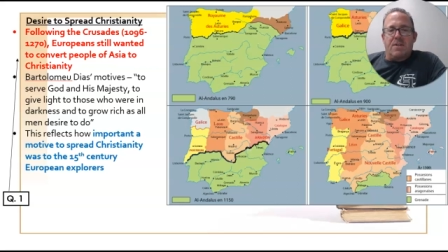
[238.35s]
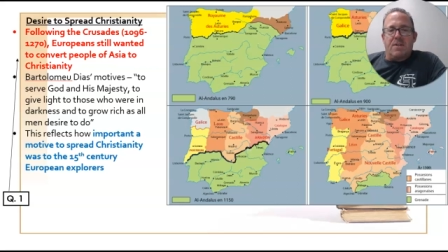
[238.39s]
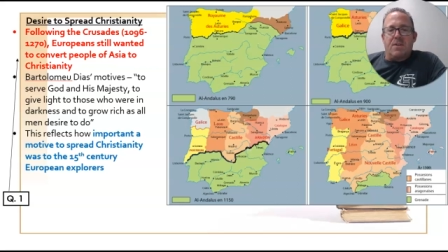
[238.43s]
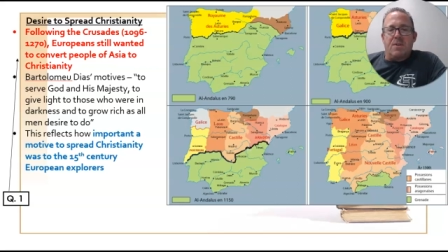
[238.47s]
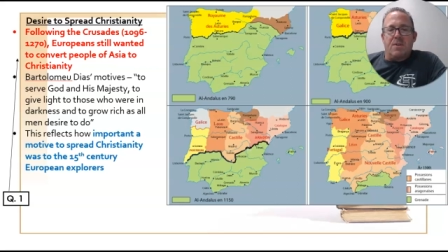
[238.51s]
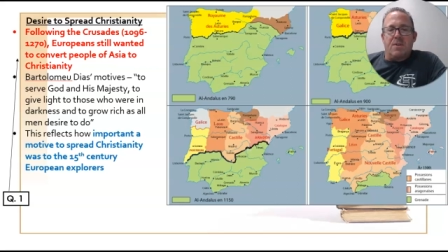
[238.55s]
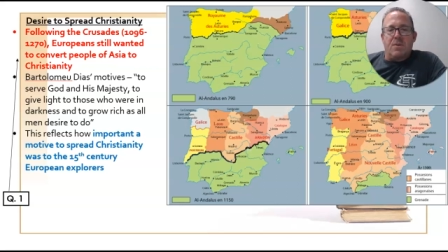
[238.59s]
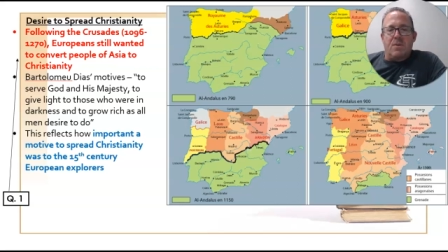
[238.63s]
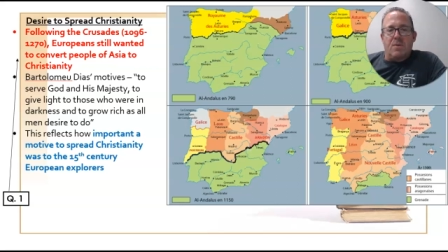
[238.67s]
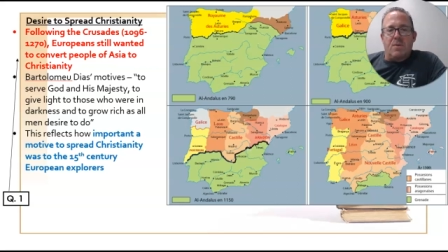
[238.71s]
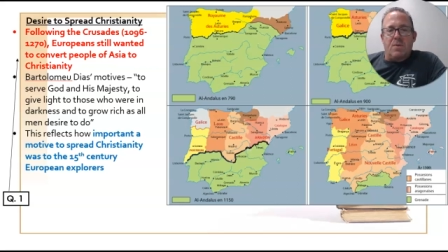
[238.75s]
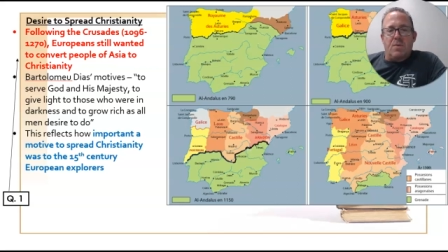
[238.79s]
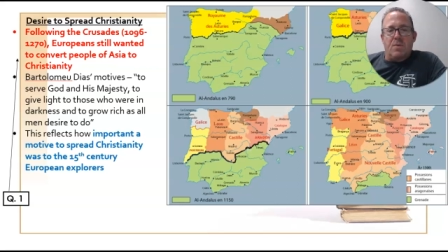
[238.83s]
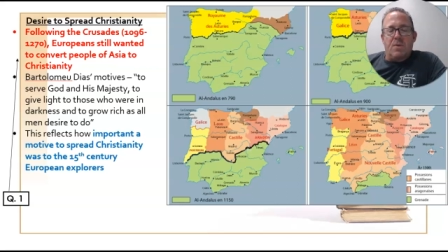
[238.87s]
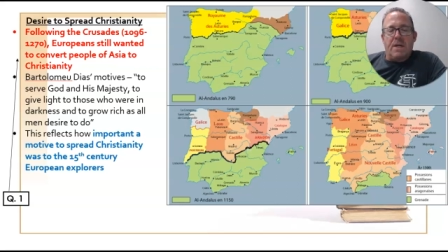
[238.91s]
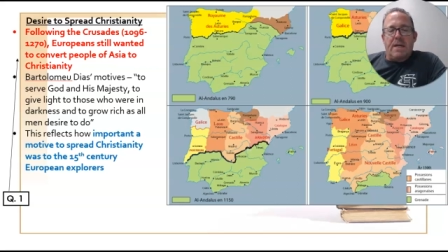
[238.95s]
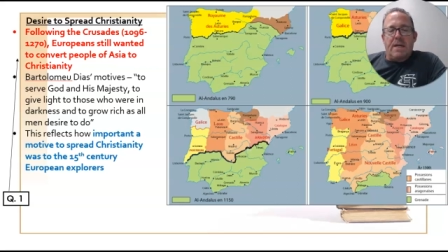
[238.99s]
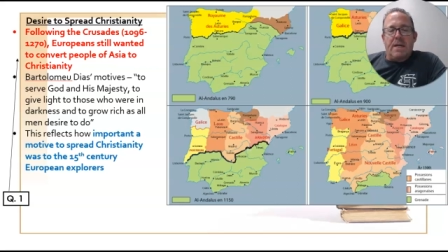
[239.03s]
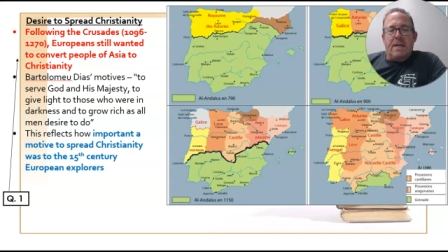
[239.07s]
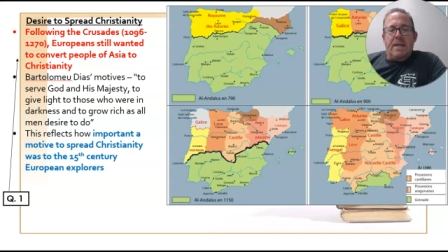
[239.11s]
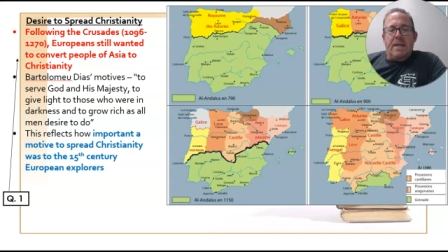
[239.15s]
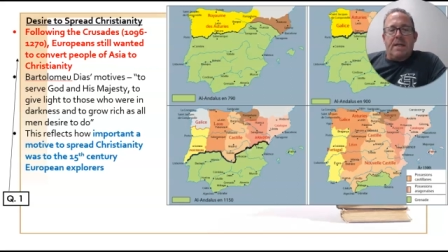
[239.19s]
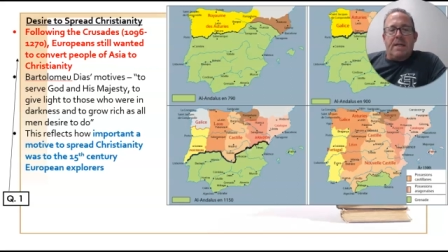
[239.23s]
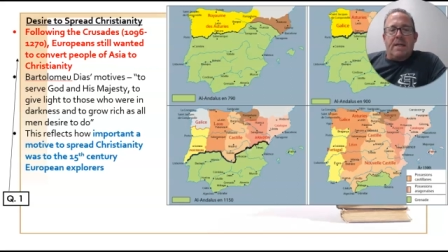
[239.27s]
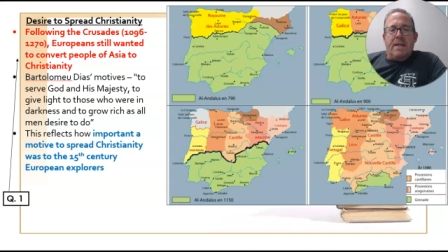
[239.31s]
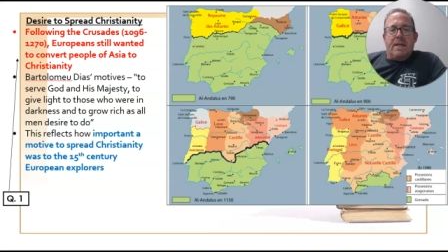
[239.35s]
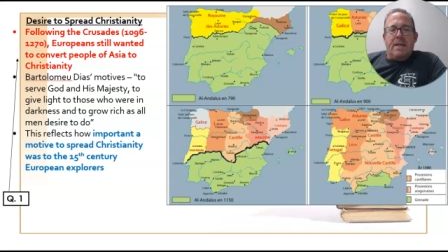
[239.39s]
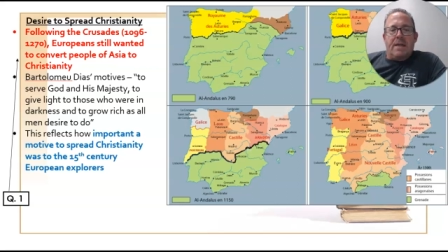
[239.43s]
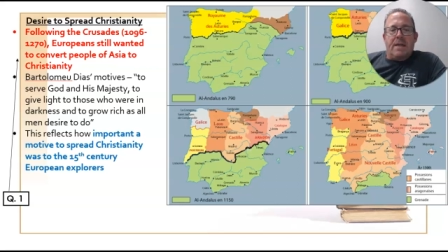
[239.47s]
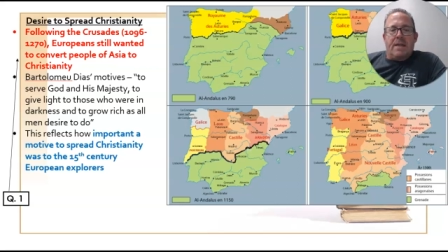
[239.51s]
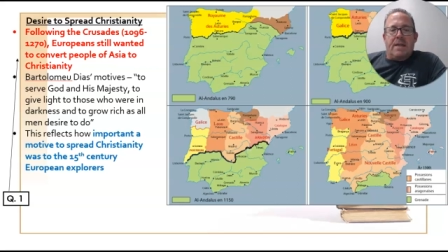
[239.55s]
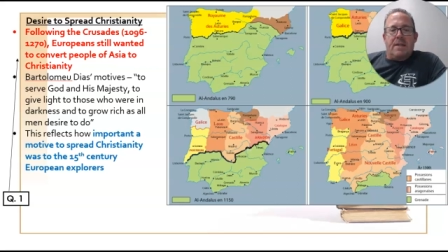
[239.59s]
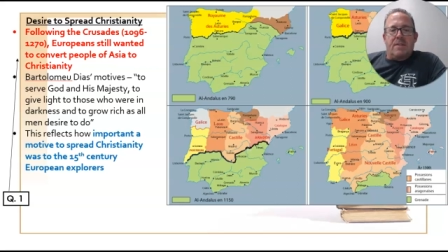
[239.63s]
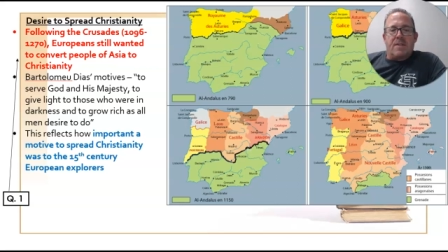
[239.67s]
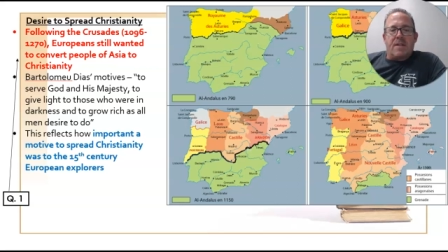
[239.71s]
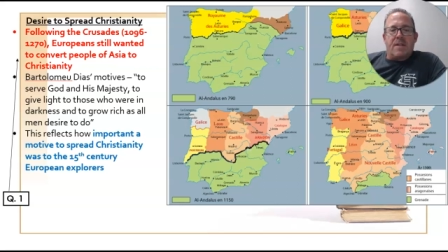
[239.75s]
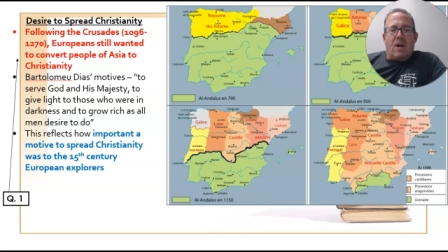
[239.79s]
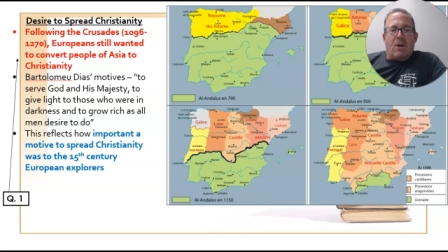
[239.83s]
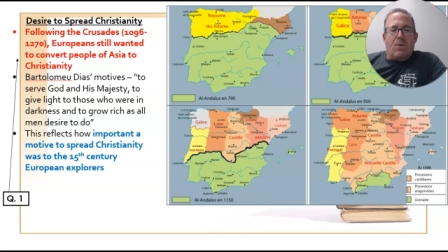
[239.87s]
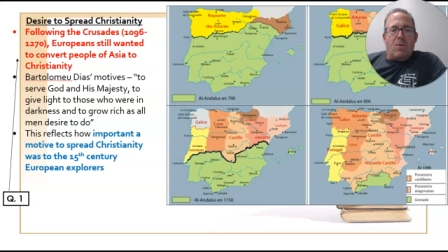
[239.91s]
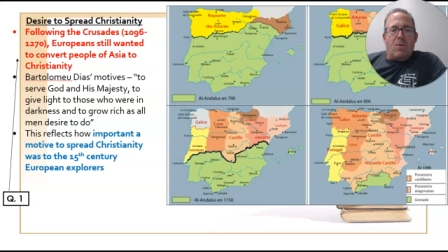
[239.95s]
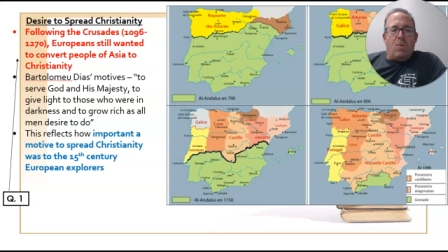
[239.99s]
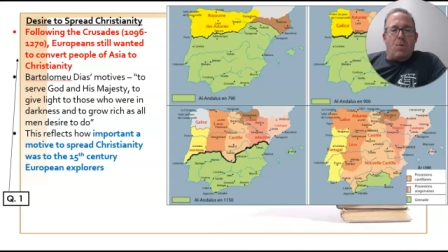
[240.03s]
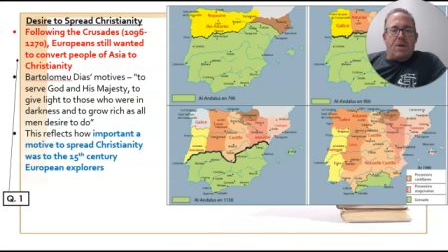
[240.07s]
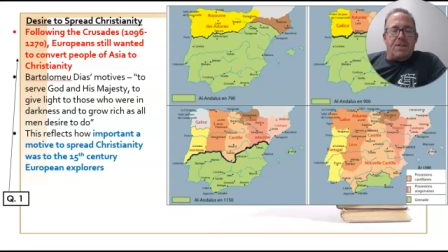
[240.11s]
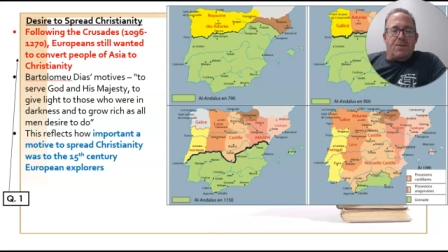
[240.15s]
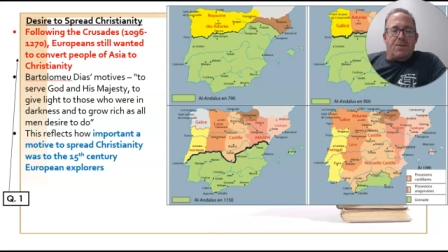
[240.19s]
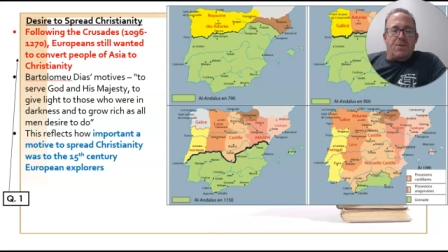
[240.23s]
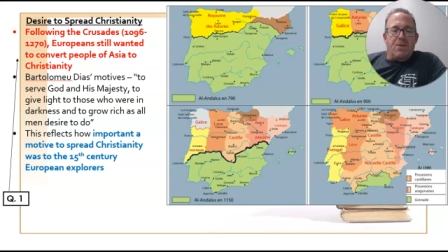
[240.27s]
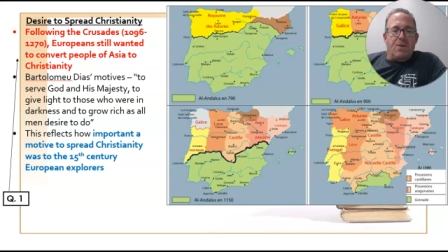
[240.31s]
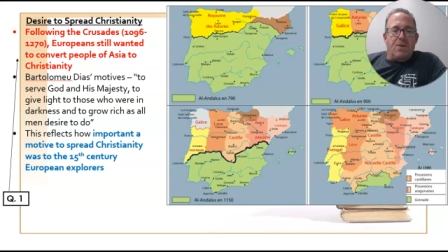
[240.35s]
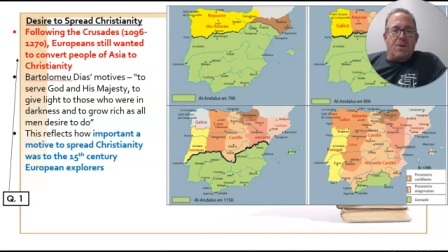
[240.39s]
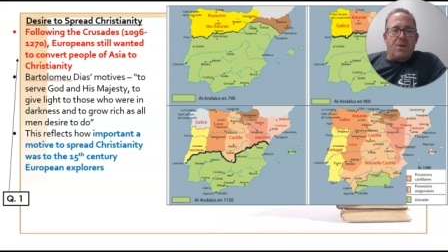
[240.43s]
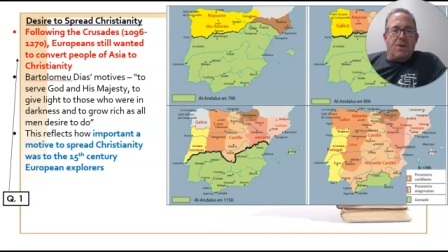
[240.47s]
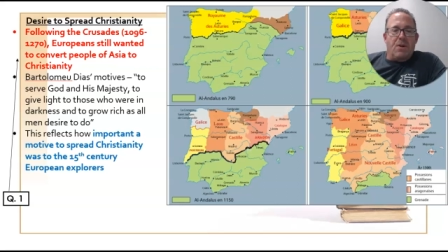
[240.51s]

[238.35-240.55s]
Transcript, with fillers: to southwestern